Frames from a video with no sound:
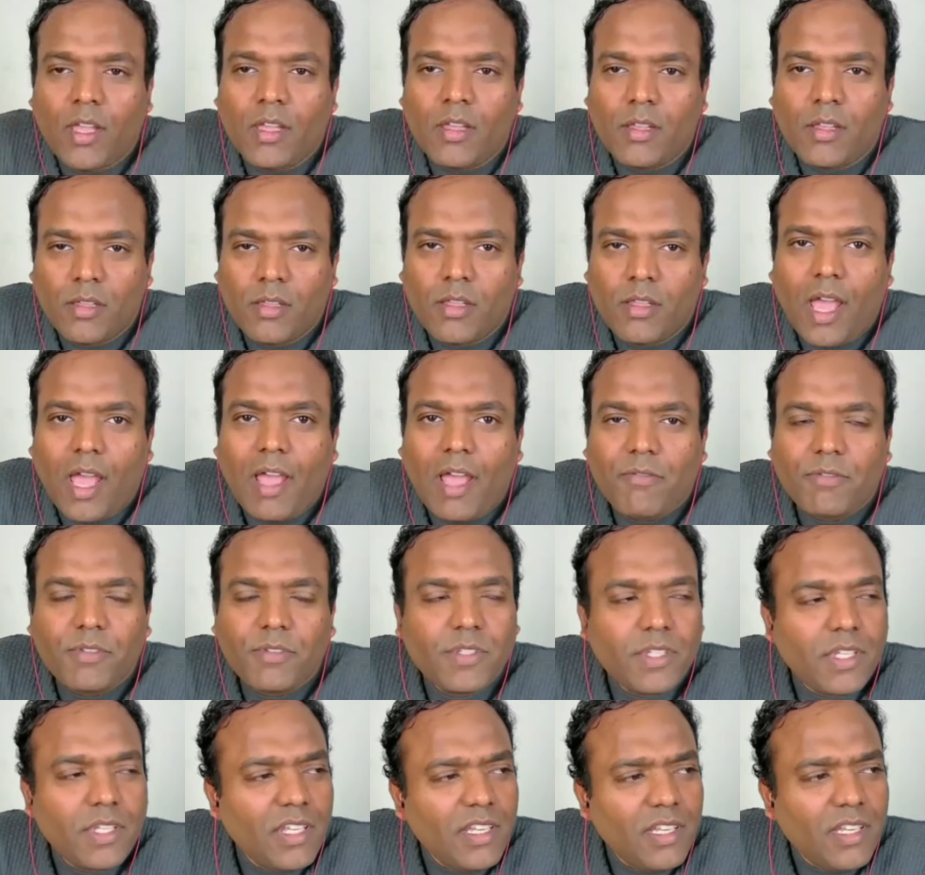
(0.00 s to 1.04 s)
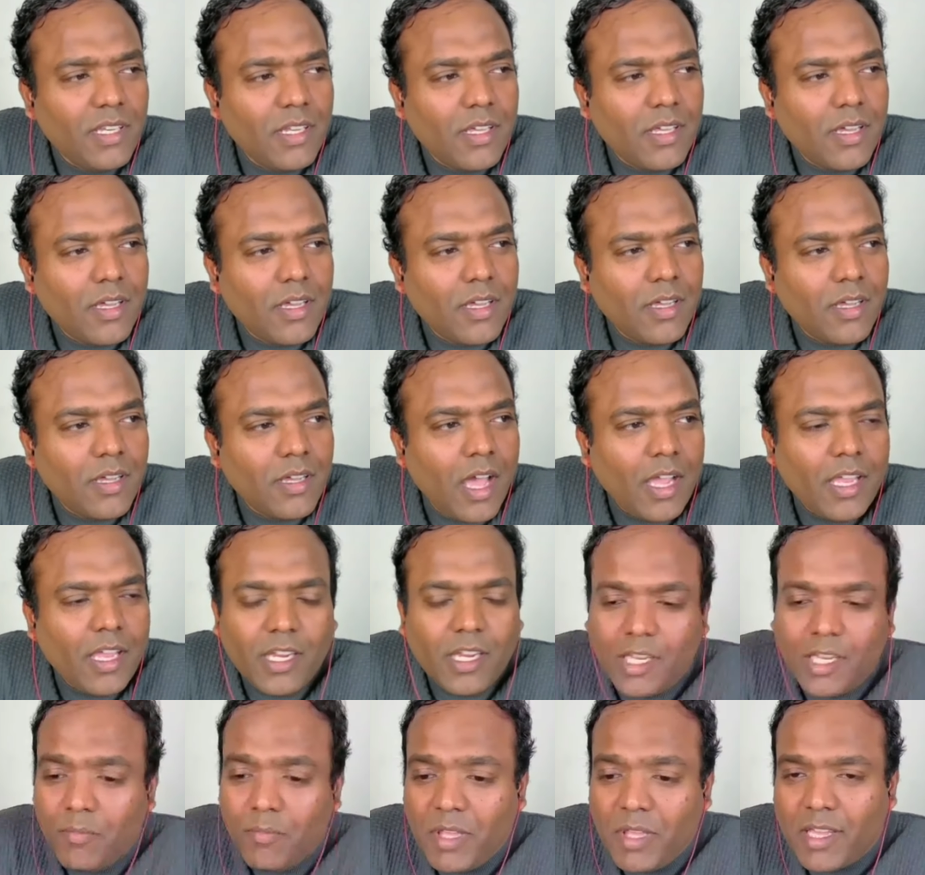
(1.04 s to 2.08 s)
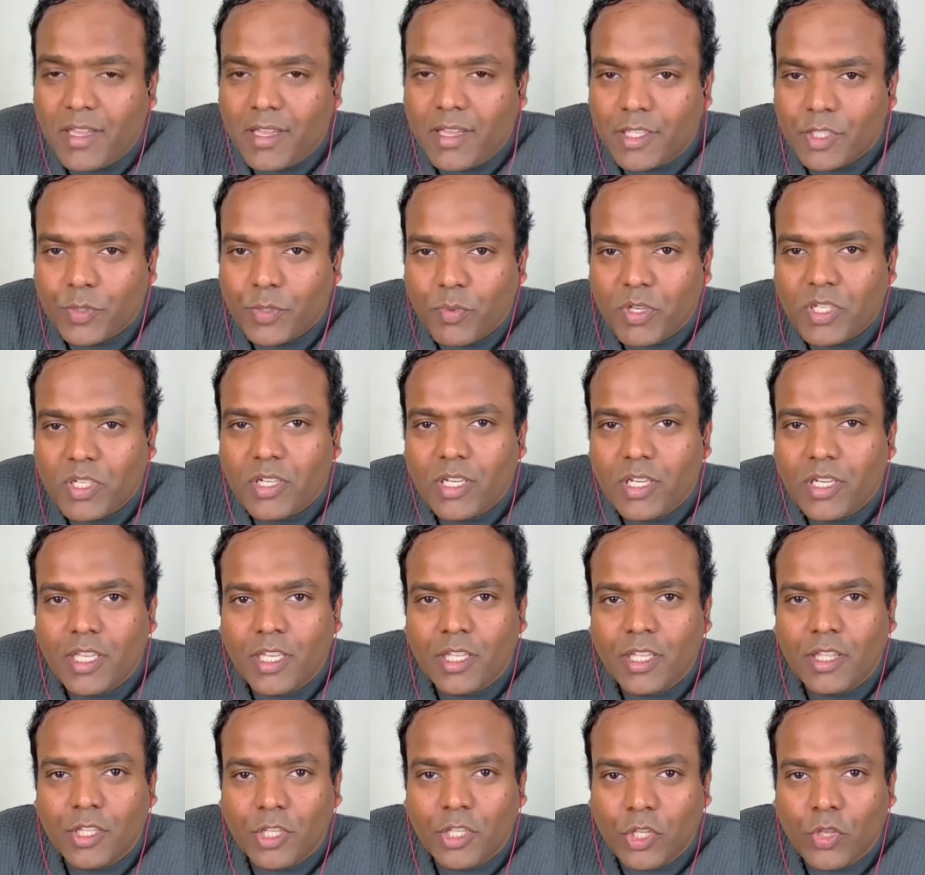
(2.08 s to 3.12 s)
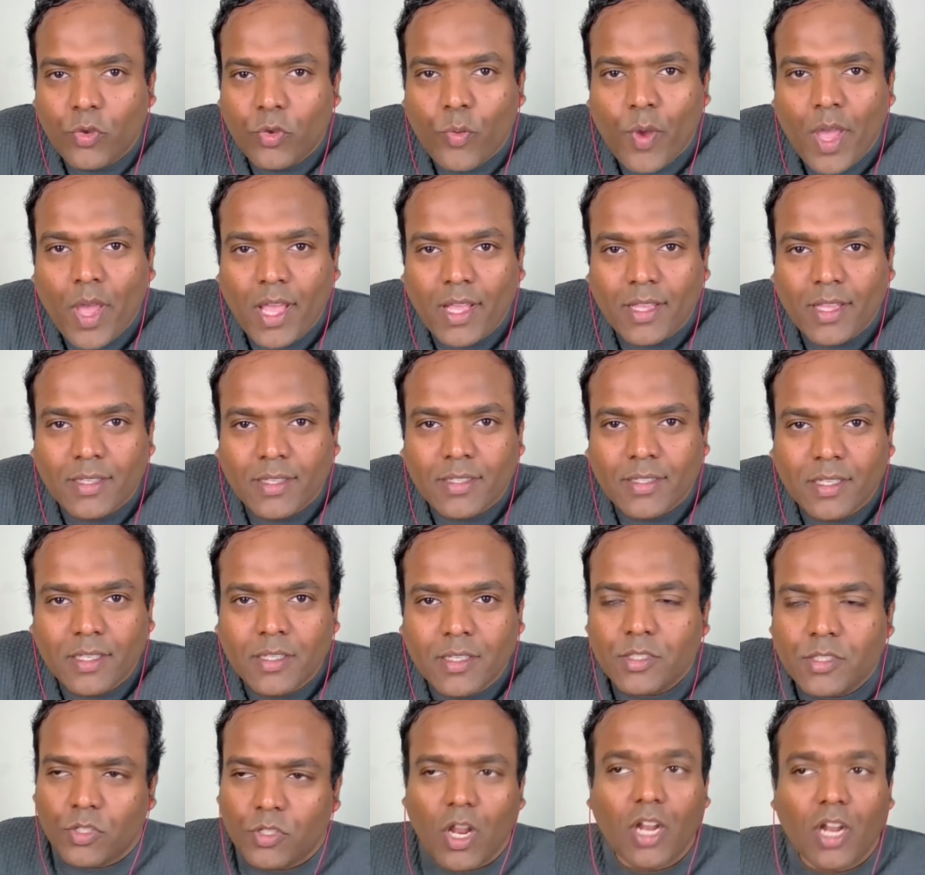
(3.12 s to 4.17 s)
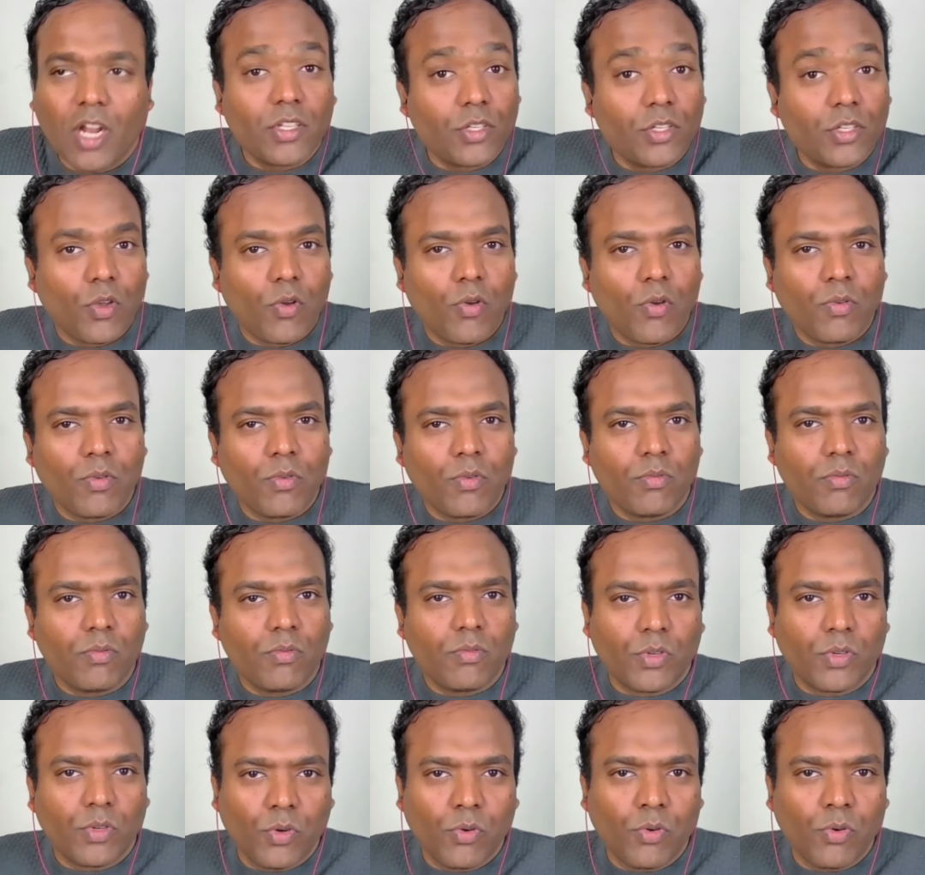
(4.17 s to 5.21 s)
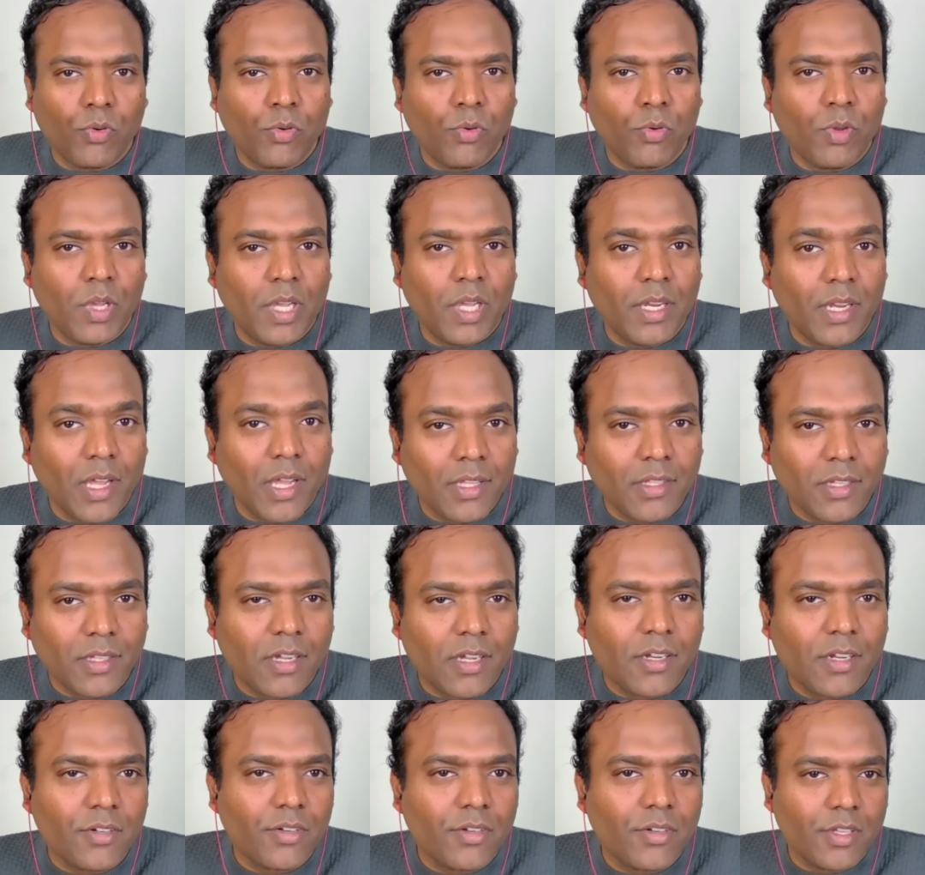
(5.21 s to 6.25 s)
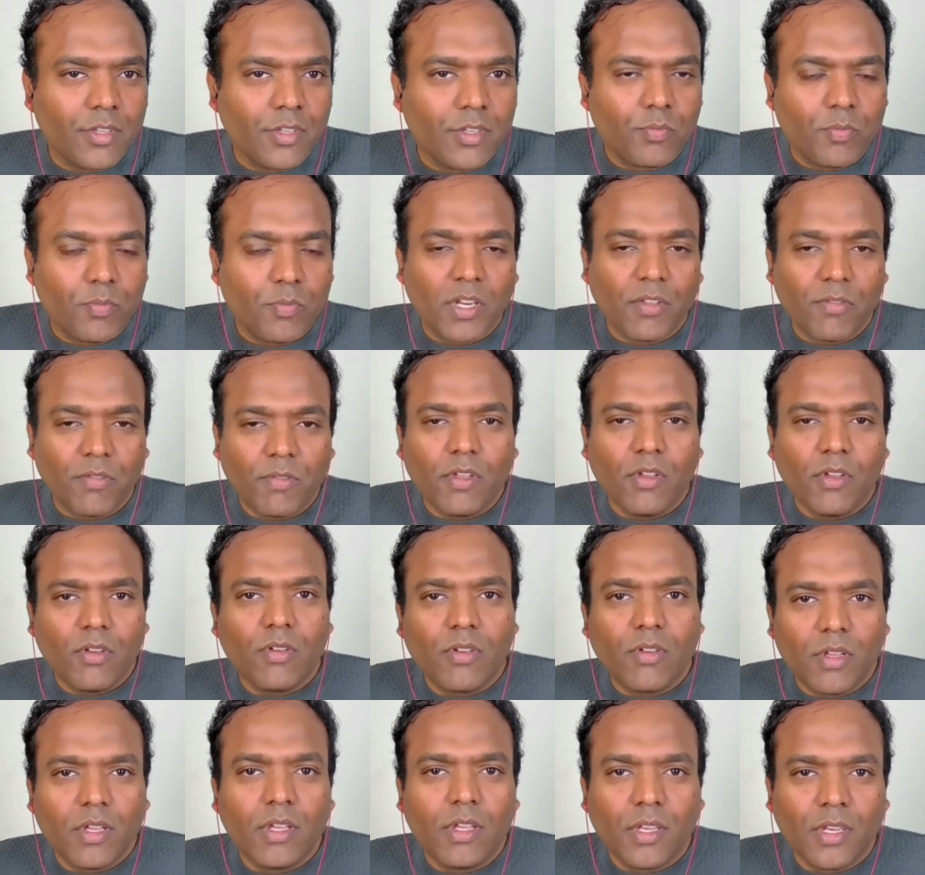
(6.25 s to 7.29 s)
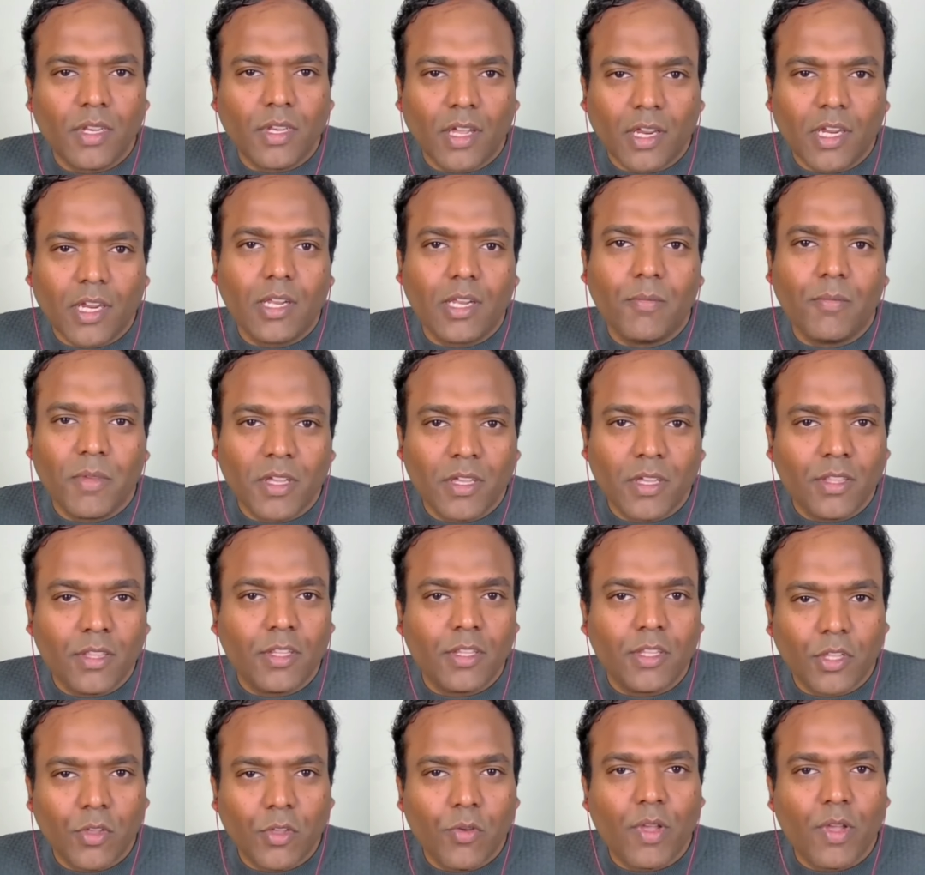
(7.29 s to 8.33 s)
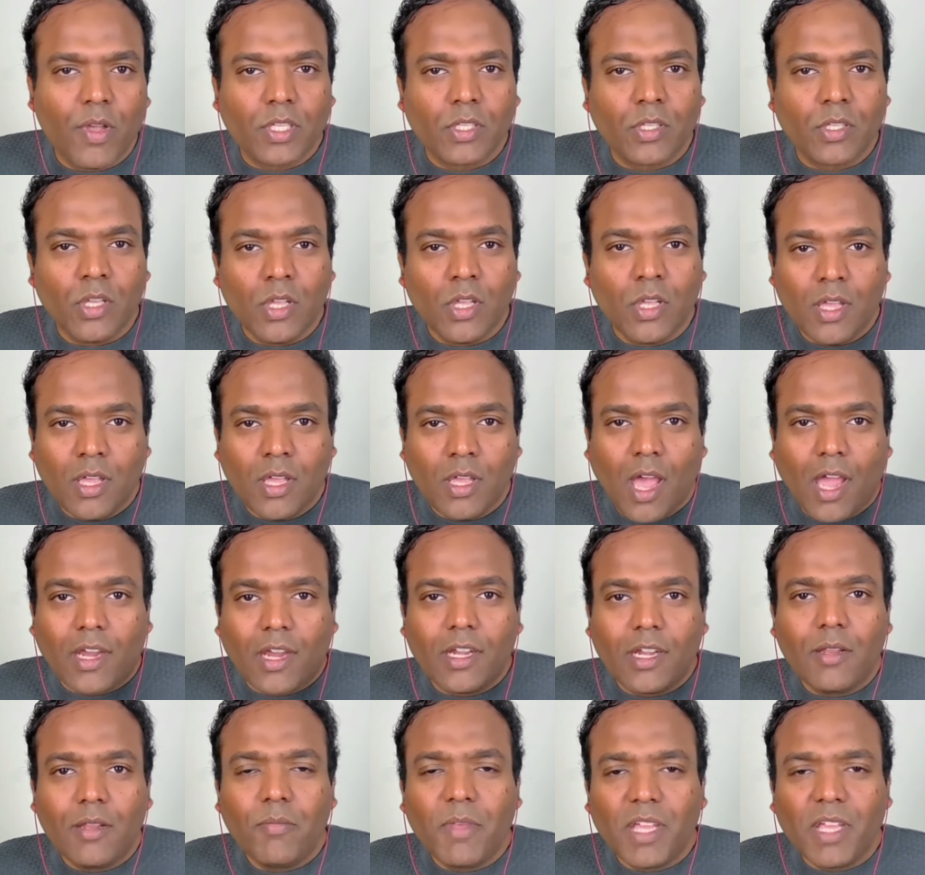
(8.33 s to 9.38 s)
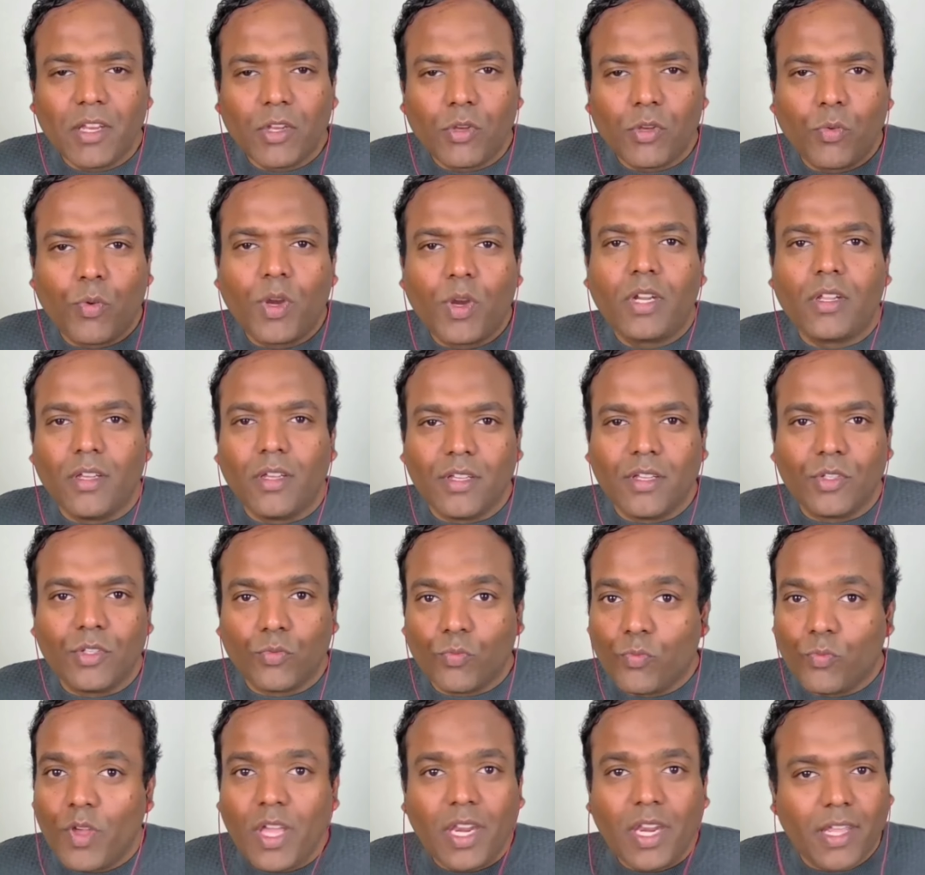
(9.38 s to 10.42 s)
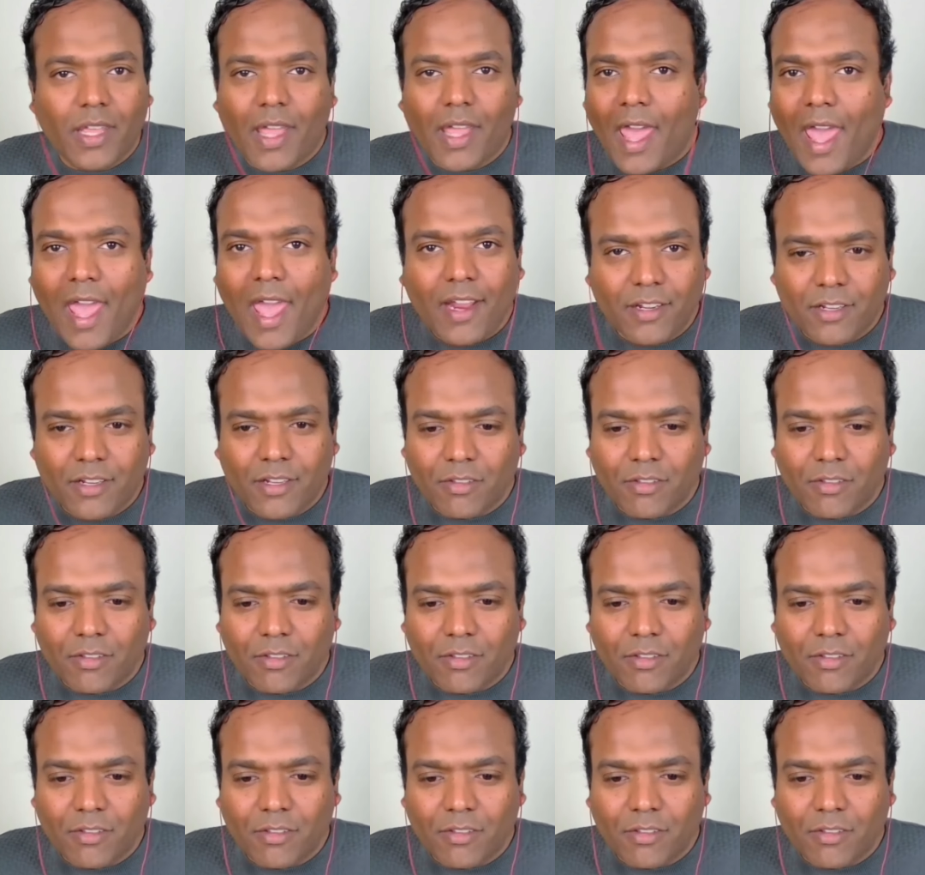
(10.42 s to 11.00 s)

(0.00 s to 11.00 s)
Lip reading: I've seen academia, especially in the US. It's not so true in other countries. But if you're in academia in the US, academic Twitter is very active.